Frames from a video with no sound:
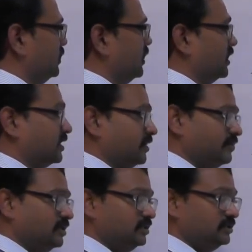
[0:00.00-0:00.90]
At
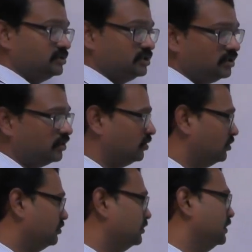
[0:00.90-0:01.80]
every
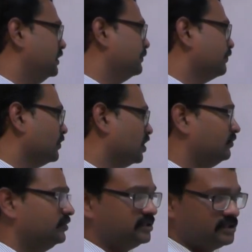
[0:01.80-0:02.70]
0
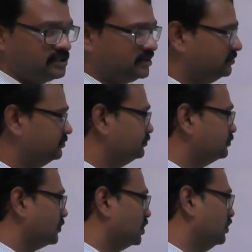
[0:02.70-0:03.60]
of the system
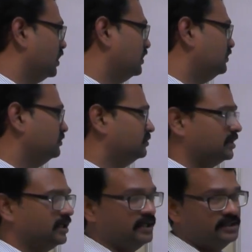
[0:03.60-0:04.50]
you have
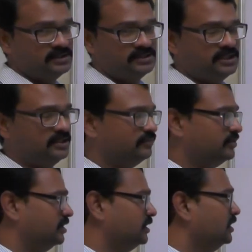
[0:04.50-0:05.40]
k is
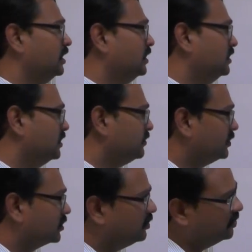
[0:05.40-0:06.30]
infinity. Here we
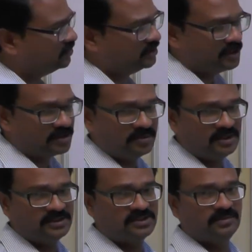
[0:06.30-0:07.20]
are going to
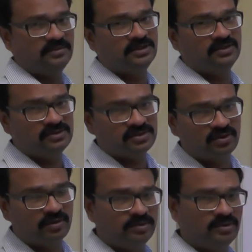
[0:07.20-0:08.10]
determine the stability using
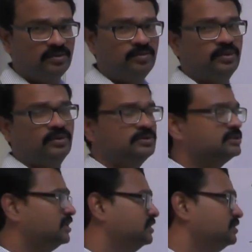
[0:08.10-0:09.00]
open loop
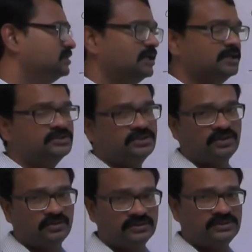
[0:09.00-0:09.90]
poles and
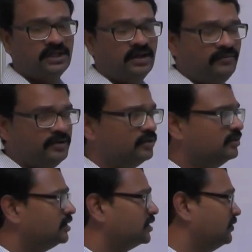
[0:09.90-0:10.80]
zeros. We
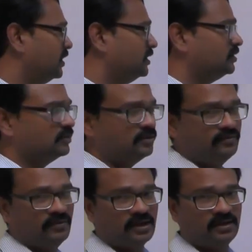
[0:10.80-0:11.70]
don't require to go
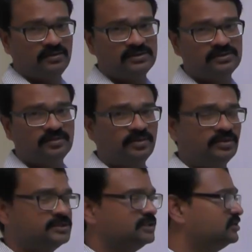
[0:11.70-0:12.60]
for closed loop
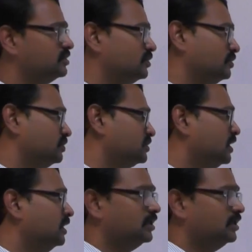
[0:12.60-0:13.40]
poles and zeros.